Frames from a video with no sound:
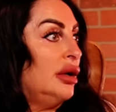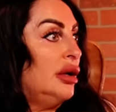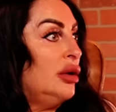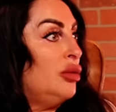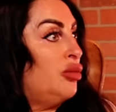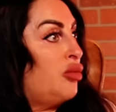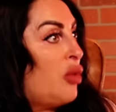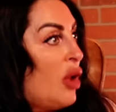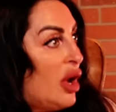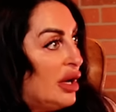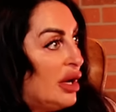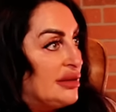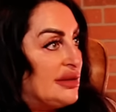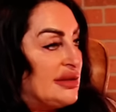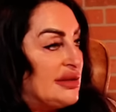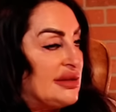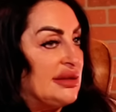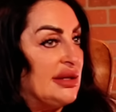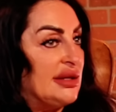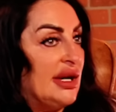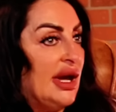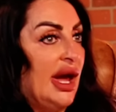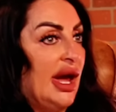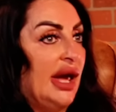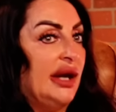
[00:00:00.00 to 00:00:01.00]
It was.
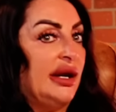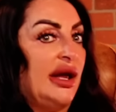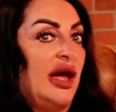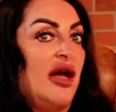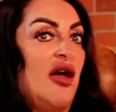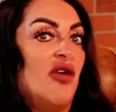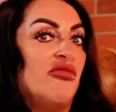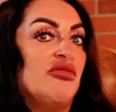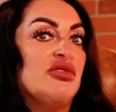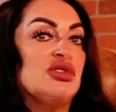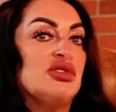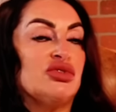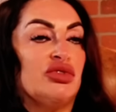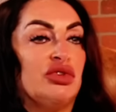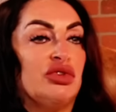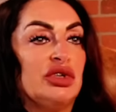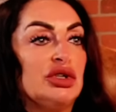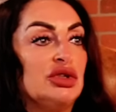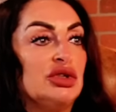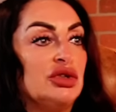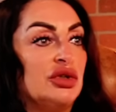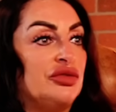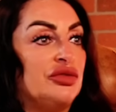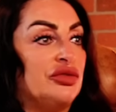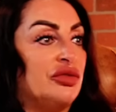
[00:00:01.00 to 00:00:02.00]
And I have this really
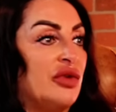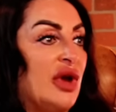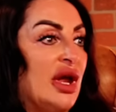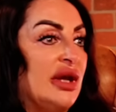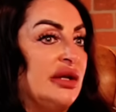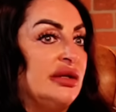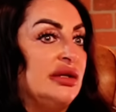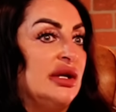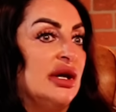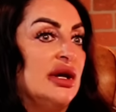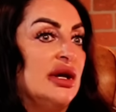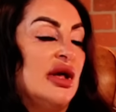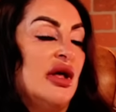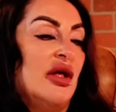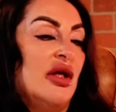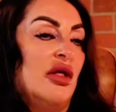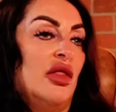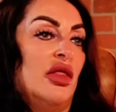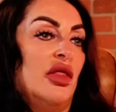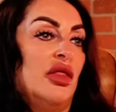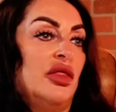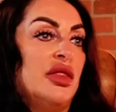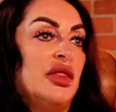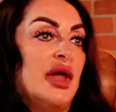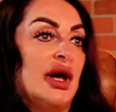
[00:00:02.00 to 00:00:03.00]
good friend
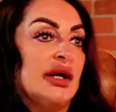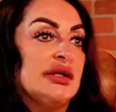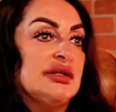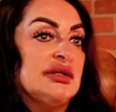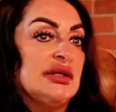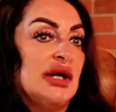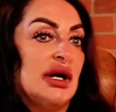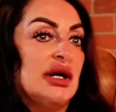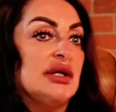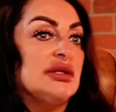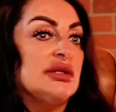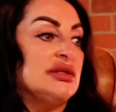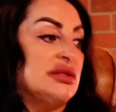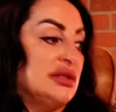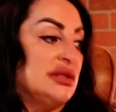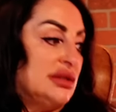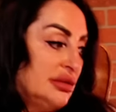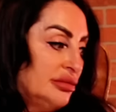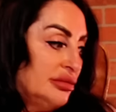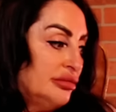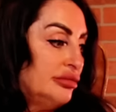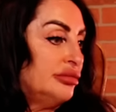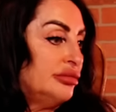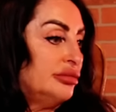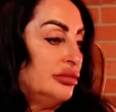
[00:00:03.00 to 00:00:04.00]
that does,
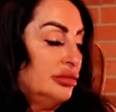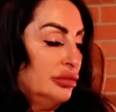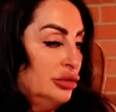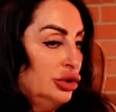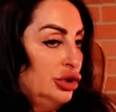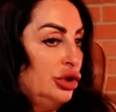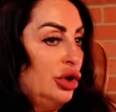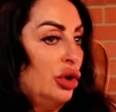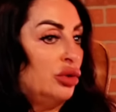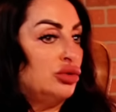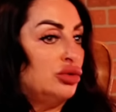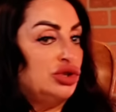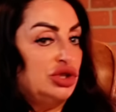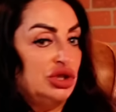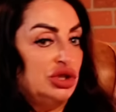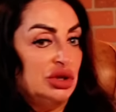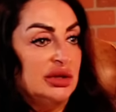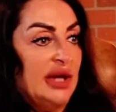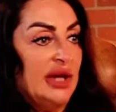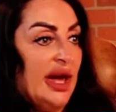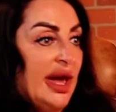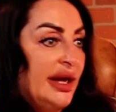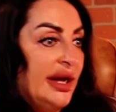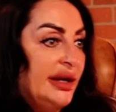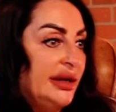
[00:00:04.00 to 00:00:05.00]
she'll
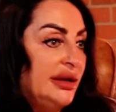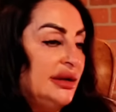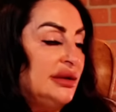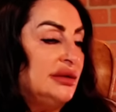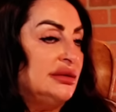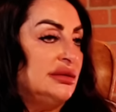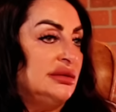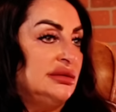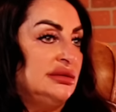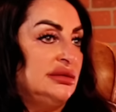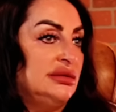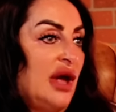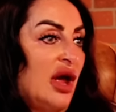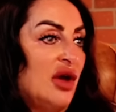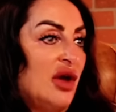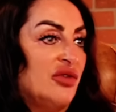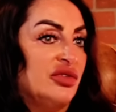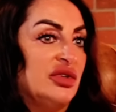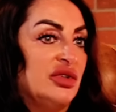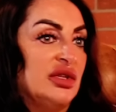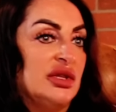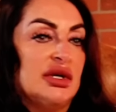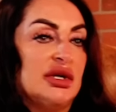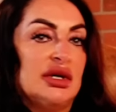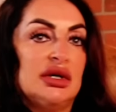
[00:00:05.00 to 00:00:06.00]
edit and
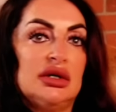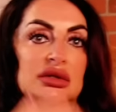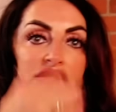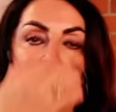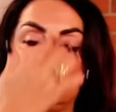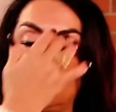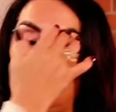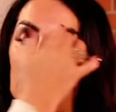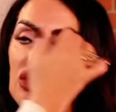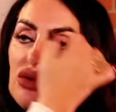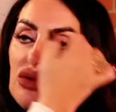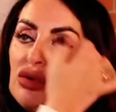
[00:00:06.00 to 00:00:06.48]
everything. So.